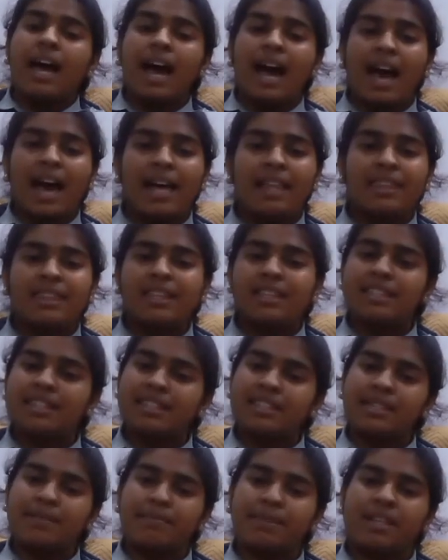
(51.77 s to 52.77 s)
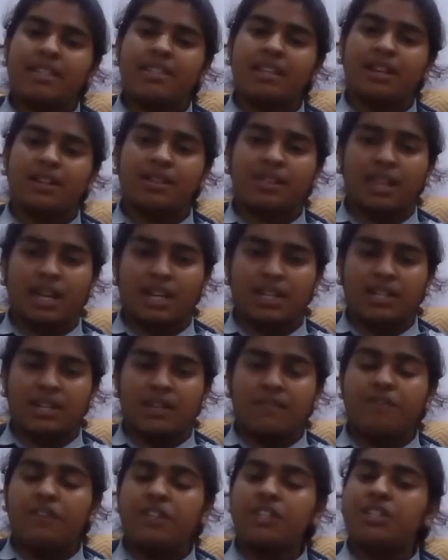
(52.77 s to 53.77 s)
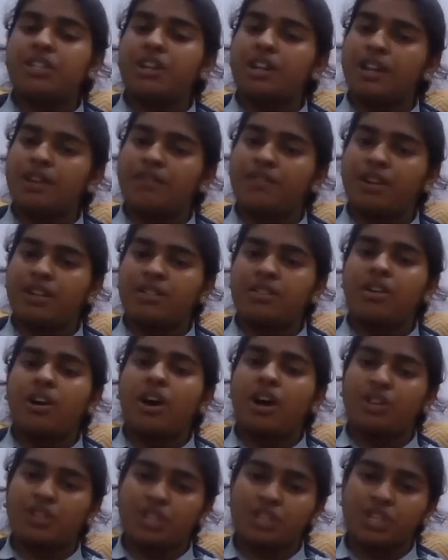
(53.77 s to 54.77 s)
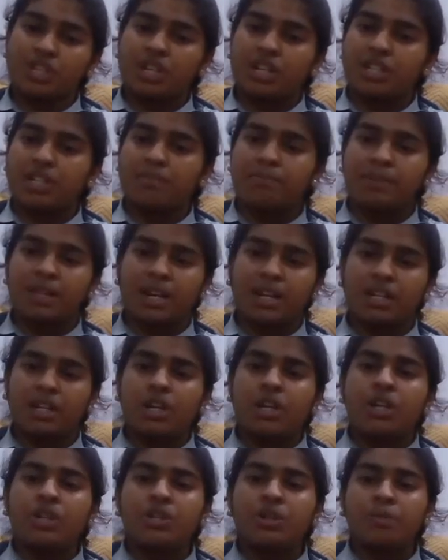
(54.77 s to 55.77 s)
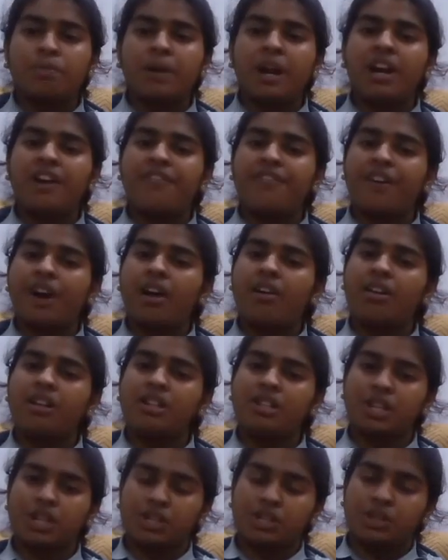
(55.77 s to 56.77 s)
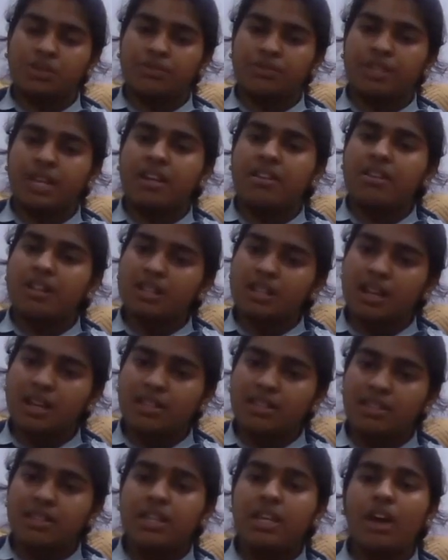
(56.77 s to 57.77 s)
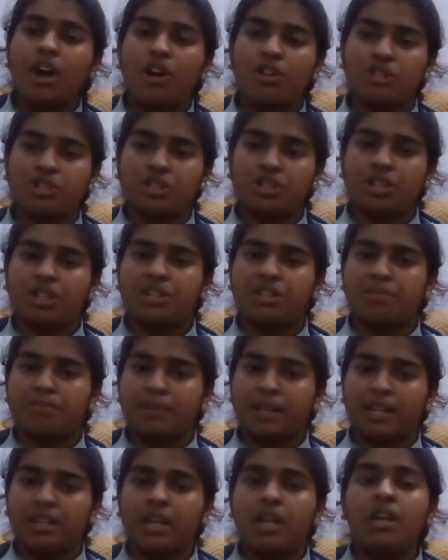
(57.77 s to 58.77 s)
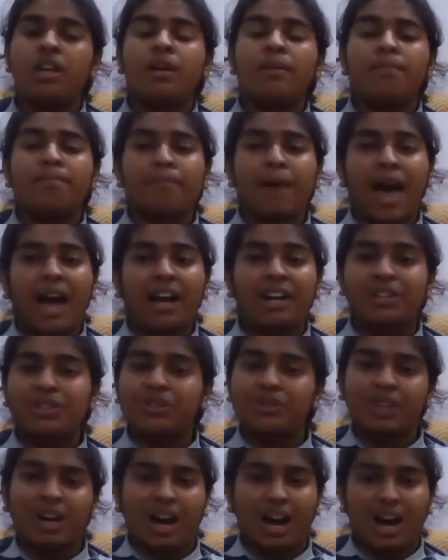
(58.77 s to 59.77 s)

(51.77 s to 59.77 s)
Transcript: and the systemic circulation, which delivers oxygenated blood to peripheral tissues and returns deoxygenated blood back to the